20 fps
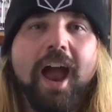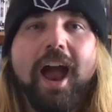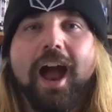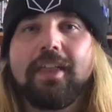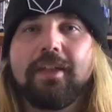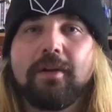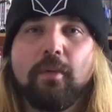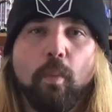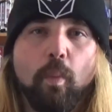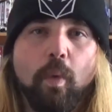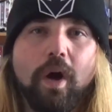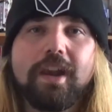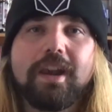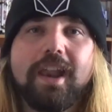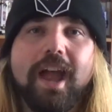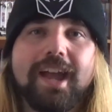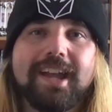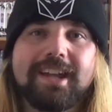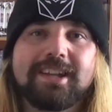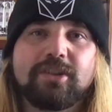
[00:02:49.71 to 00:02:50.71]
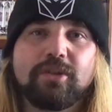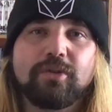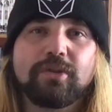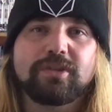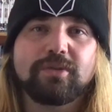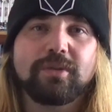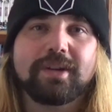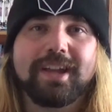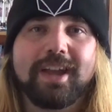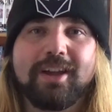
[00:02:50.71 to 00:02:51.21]
and then one day he'd do it
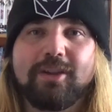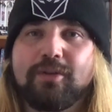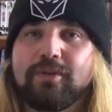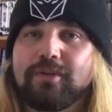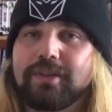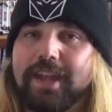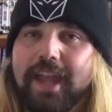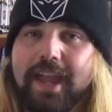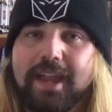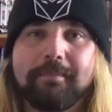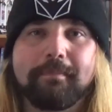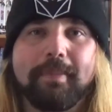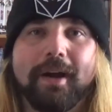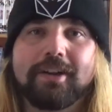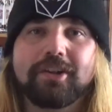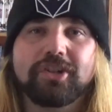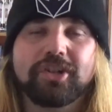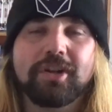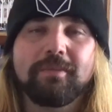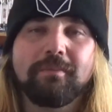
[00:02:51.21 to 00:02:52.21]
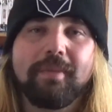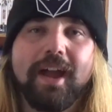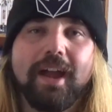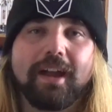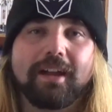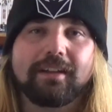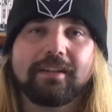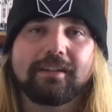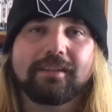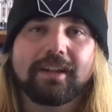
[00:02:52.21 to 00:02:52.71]
to a kid who'd keep punching him
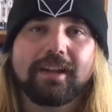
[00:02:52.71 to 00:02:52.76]
back.